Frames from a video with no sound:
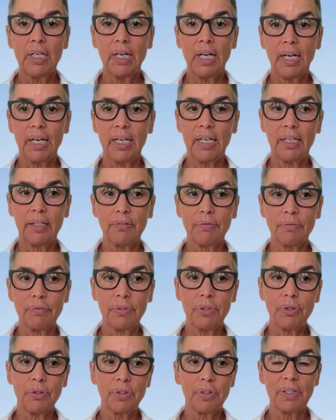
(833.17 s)

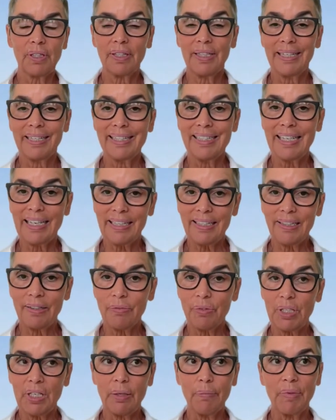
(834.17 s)
the executive
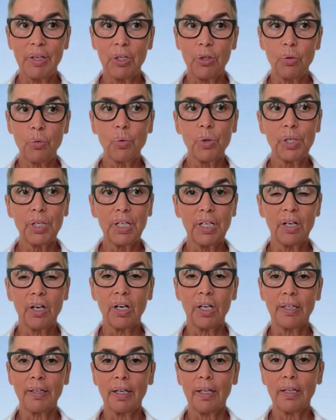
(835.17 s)
team that you're working
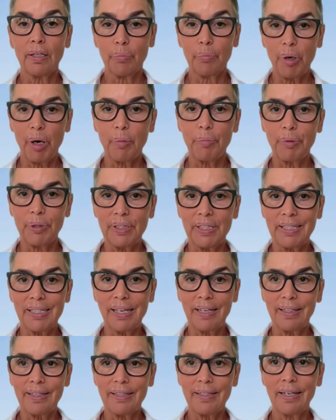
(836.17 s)
on the proper
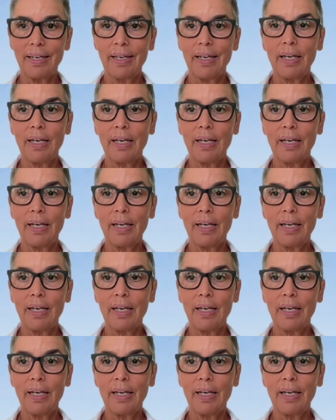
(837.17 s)
insights.